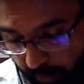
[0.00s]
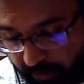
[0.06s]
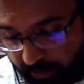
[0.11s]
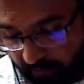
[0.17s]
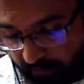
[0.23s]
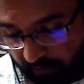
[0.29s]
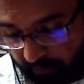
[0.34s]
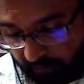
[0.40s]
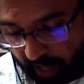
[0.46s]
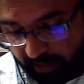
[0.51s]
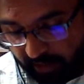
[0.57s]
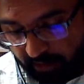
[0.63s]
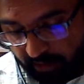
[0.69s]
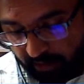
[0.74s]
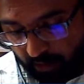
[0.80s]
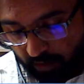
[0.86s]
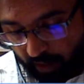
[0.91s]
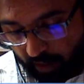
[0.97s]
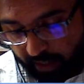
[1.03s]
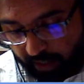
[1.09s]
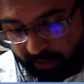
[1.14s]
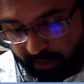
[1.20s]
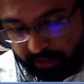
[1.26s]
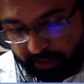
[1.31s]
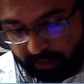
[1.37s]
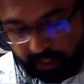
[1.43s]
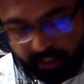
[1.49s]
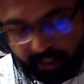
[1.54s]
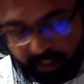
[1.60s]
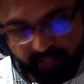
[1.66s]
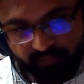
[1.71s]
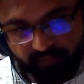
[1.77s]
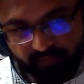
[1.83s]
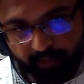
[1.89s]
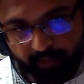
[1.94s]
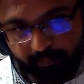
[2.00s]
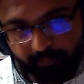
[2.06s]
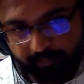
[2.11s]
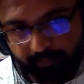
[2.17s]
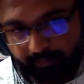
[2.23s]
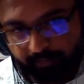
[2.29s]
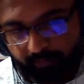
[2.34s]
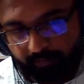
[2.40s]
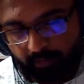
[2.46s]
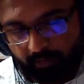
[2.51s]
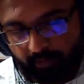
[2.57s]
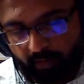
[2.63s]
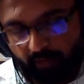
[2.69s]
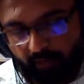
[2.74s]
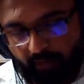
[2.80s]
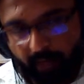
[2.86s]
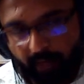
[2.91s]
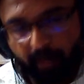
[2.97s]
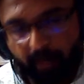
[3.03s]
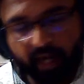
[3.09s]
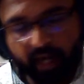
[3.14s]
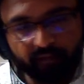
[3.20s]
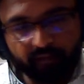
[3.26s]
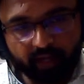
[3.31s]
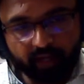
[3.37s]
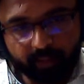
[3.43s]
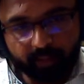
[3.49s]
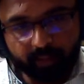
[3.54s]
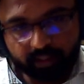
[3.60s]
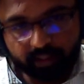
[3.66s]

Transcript: a flash or an instantaneous flame when a pilot flame is